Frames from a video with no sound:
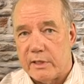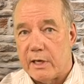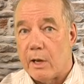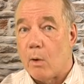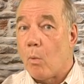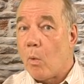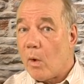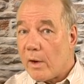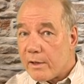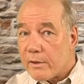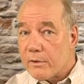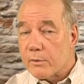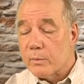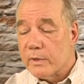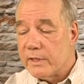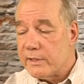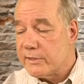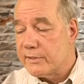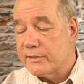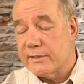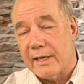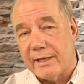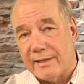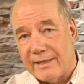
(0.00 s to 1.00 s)
Now, one of the
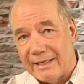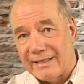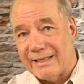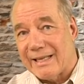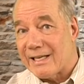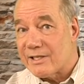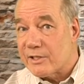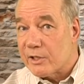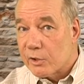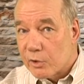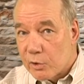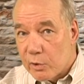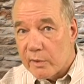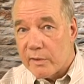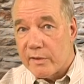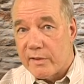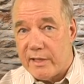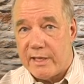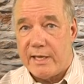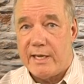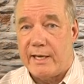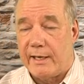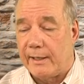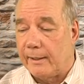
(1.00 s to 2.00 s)
reasons I think that's a good
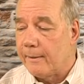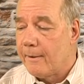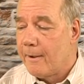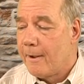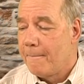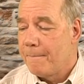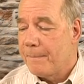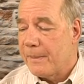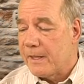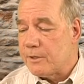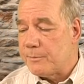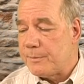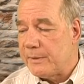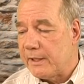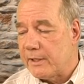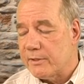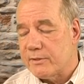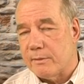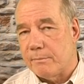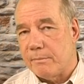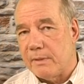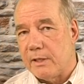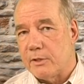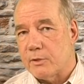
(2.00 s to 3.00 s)
thing is
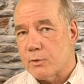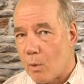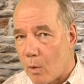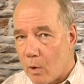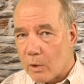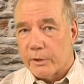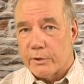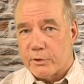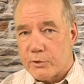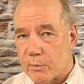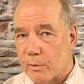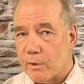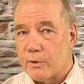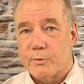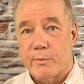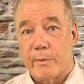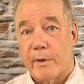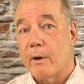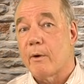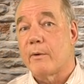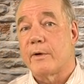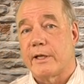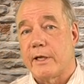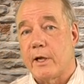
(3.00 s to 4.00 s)
because it means all the drones we
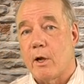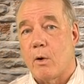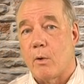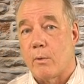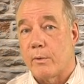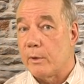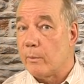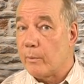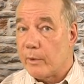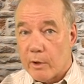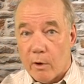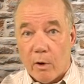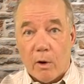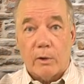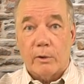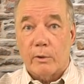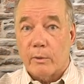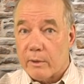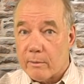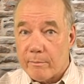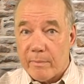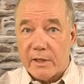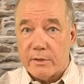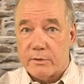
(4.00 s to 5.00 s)
already own, and we all
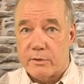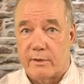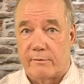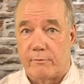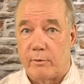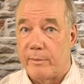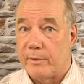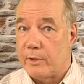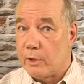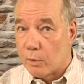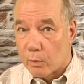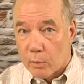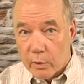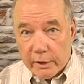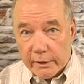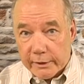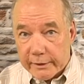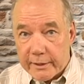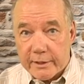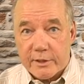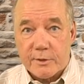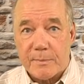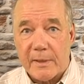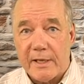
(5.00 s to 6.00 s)
own a bunch of them, and they're
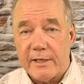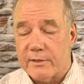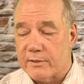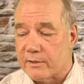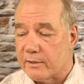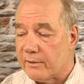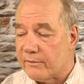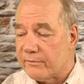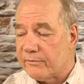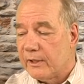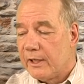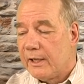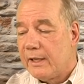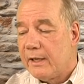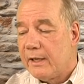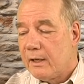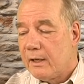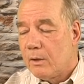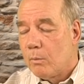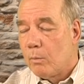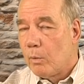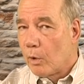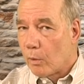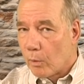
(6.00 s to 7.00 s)
really expensive,
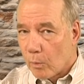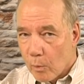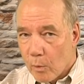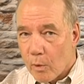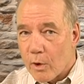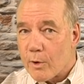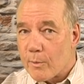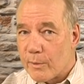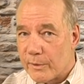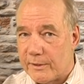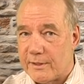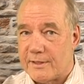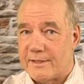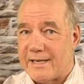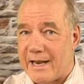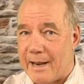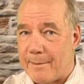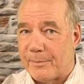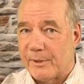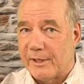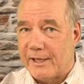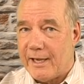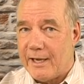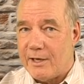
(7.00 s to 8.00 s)
will work with this
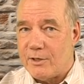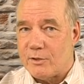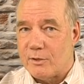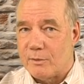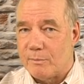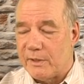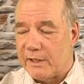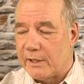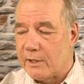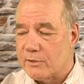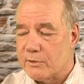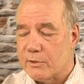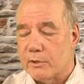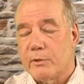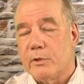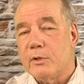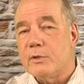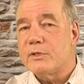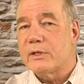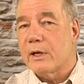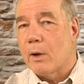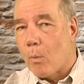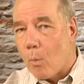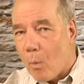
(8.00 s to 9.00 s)
application because they're
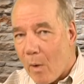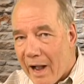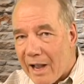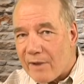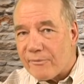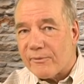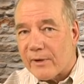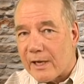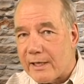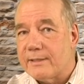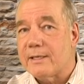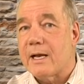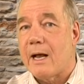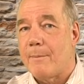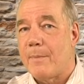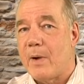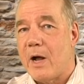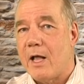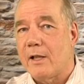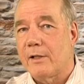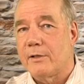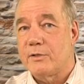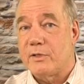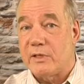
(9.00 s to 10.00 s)
using a Wi-Fi
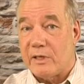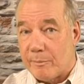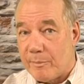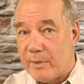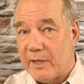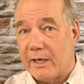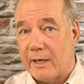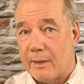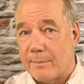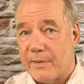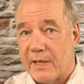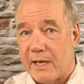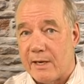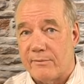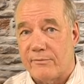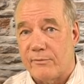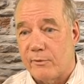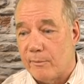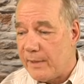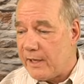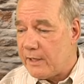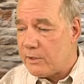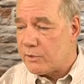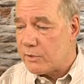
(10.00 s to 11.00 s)
topology to pick up that
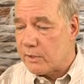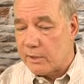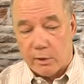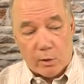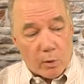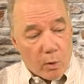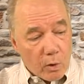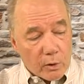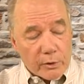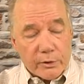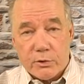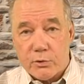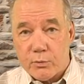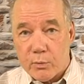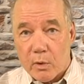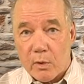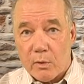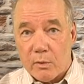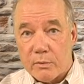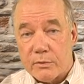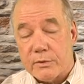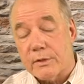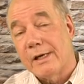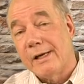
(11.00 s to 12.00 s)
information. And all the
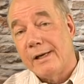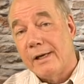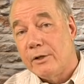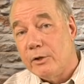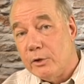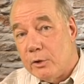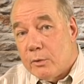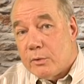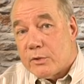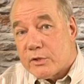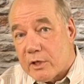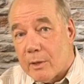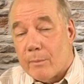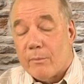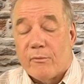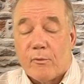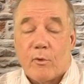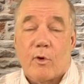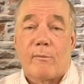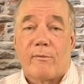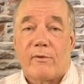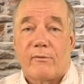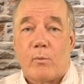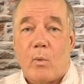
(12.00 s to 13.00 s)
drones use some
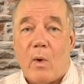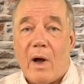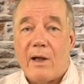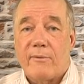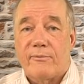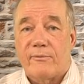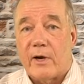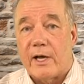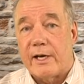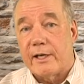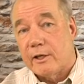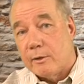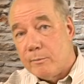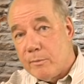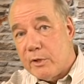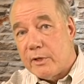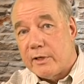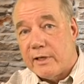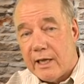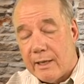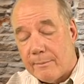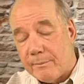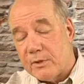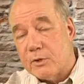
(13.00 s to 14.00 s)
form of Wi-Fi to
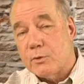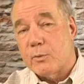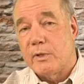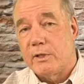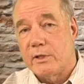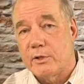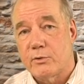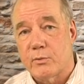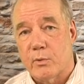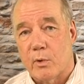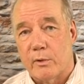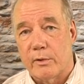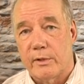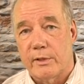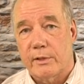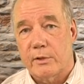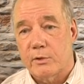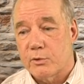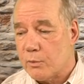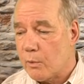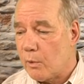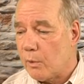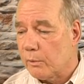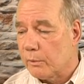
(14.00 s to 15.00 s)
communicate between the drone and the
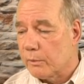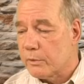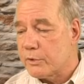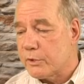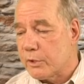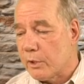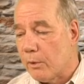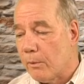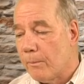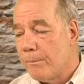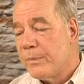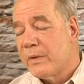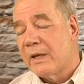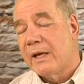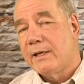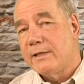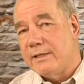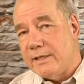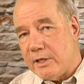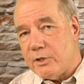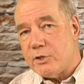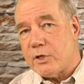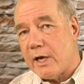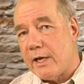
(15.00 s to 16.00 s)
controller. So
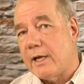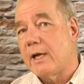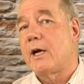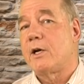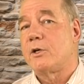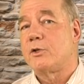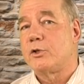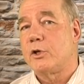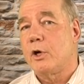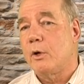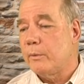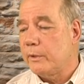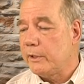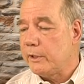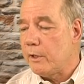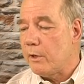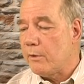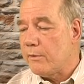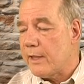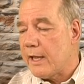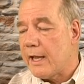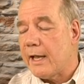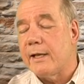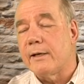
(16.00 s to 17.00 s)
D J I is showing
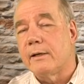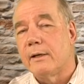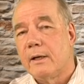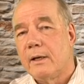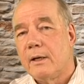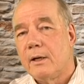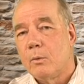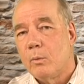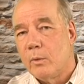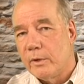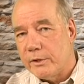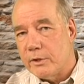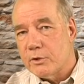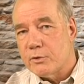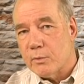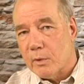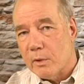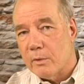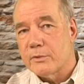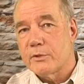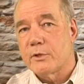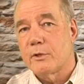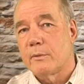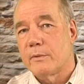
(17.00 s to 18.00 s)
you that with the
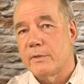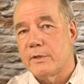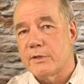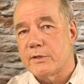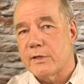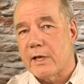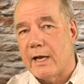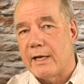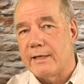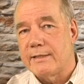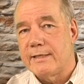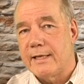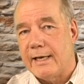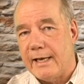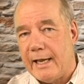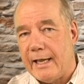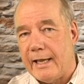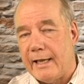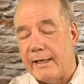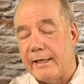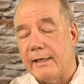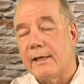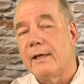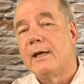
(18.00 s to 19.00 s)
drones that are in the sky
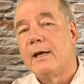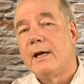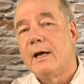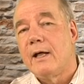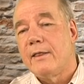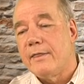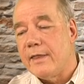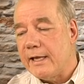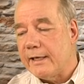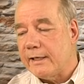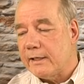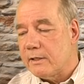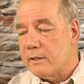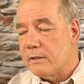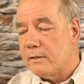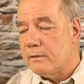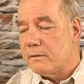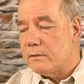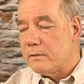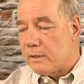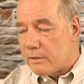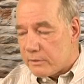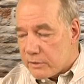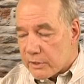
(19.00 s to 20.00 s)
today, they
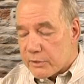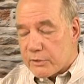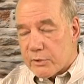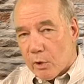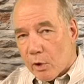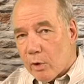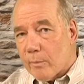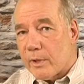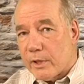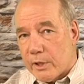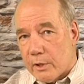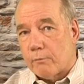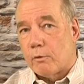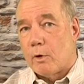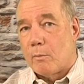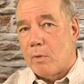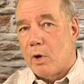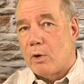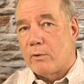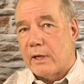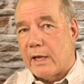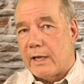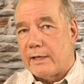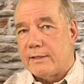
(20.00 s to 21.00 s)
can determine the
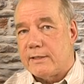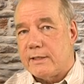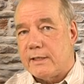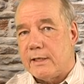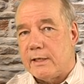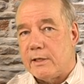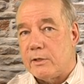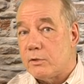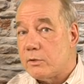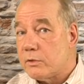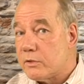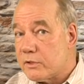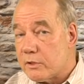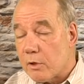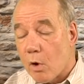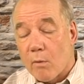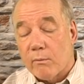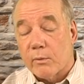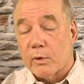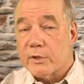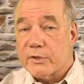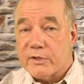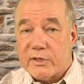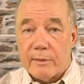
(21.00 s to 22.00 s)
remote I D
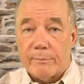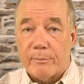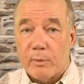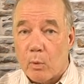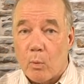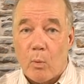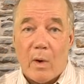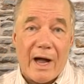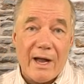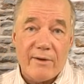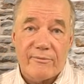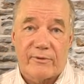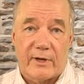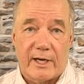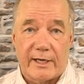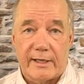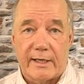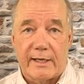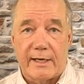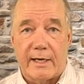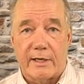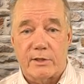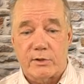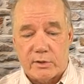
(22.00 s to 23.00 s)
over a simple Wi-Fi
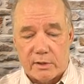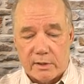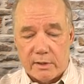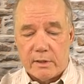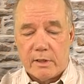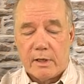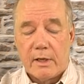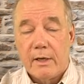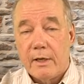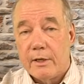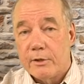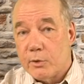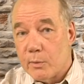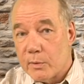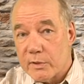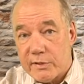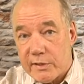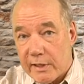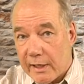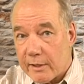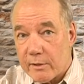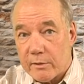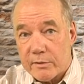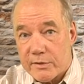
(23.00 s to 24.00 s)
connection to a
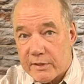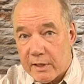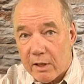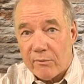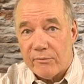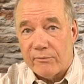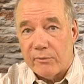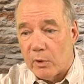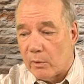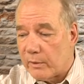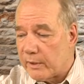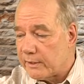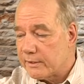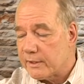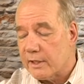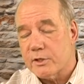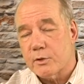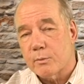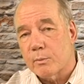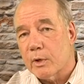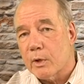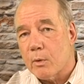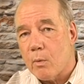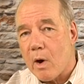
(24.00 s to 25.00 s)
standard cell phone. It
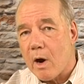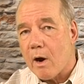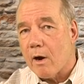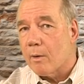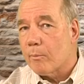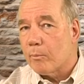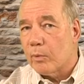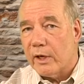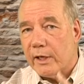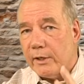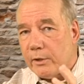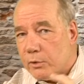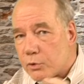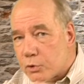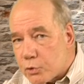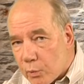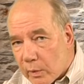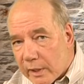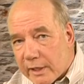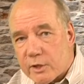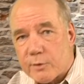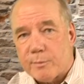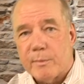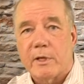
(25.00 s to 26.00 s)
doesn't require a brand new
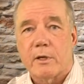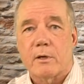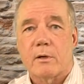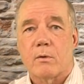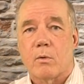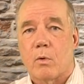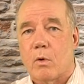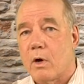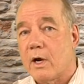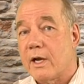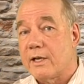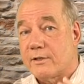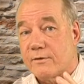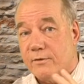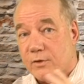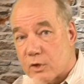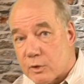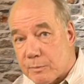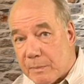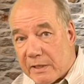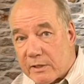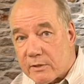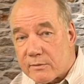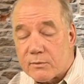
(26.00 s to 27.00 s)
transmitter or all kinds of
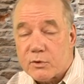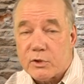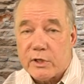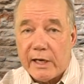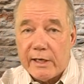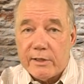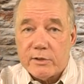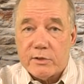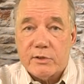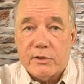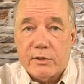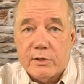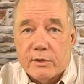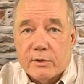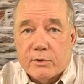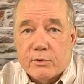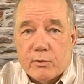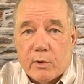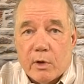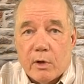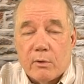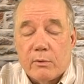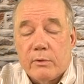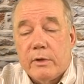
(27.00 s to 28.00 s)
expensive changes to the
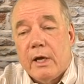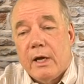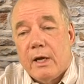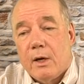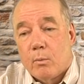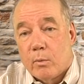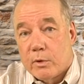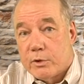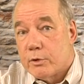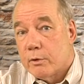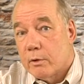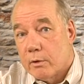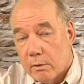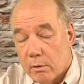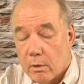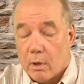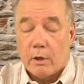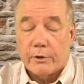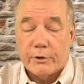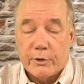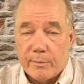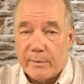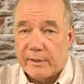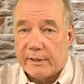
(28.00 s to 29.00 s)
drone, which are going to
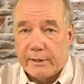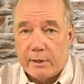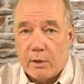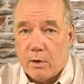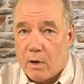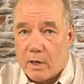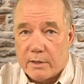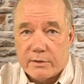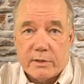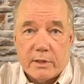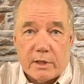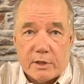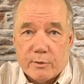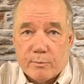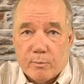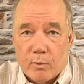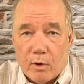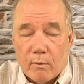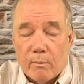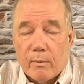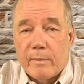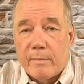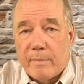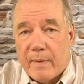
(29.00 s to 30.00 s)
ultimately cost us
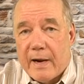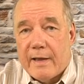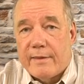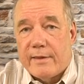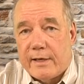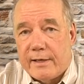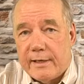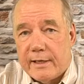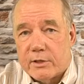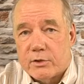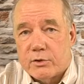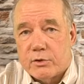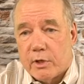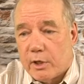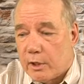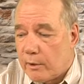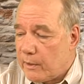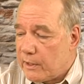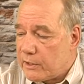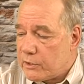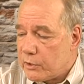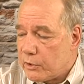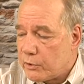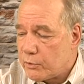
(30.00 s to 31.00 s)
more when we buy that next
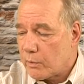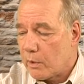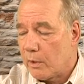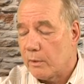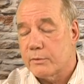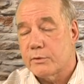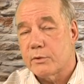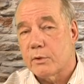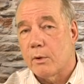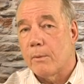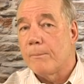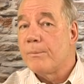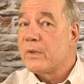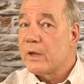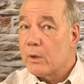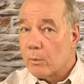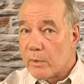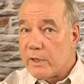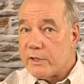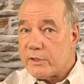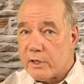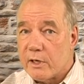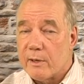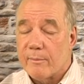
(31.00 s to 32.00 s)
generation drone. So
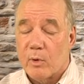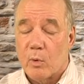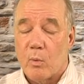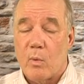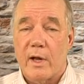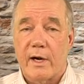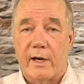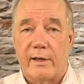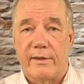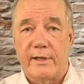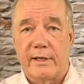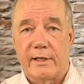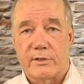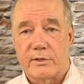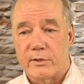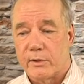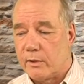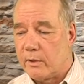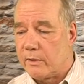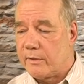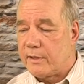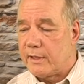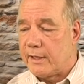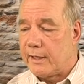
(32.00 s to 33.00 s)
reason number one, I think it's a
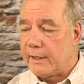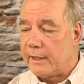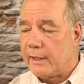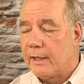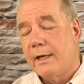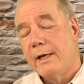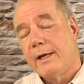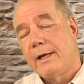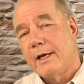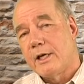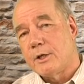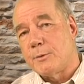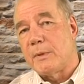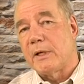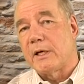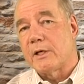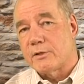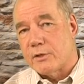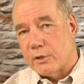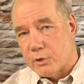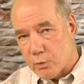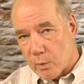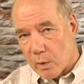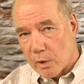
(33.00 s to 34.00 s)
good thing, is because
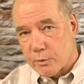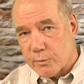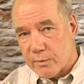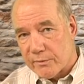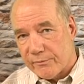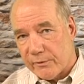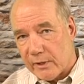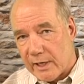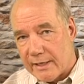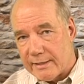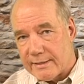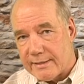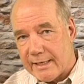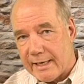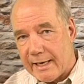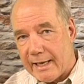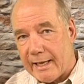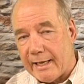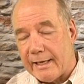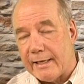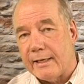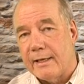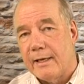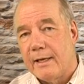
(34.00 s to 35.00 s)
the drones we're flying
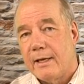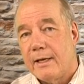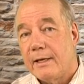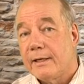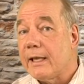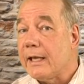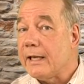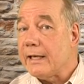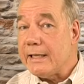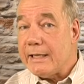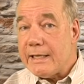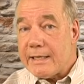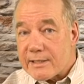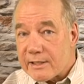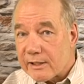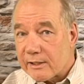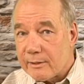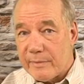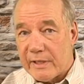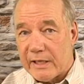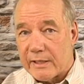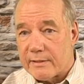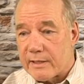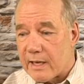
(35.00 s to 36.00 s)
today can easily
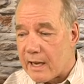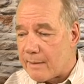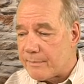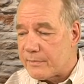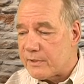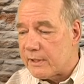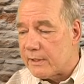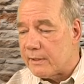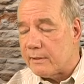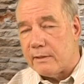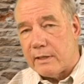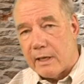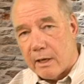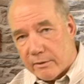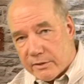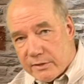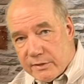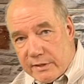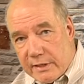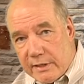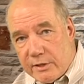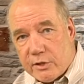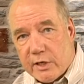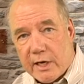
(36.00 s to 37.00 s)
be adopted. Now, it's
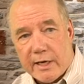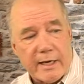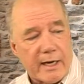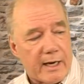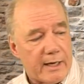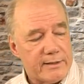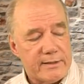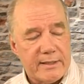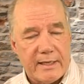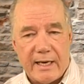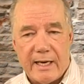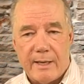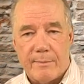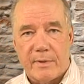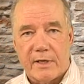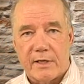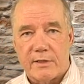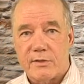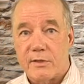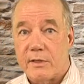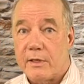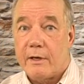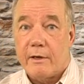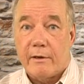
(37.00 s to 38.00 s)
D J I today, but
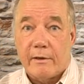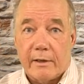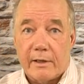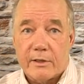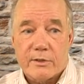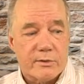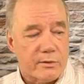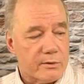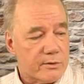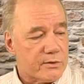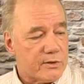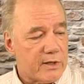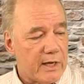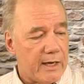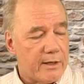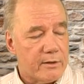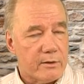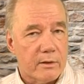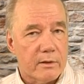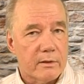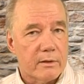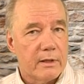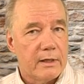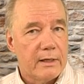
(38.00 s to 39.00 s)
it's an international
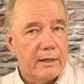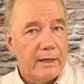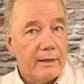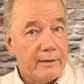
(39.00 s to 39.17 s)
standard.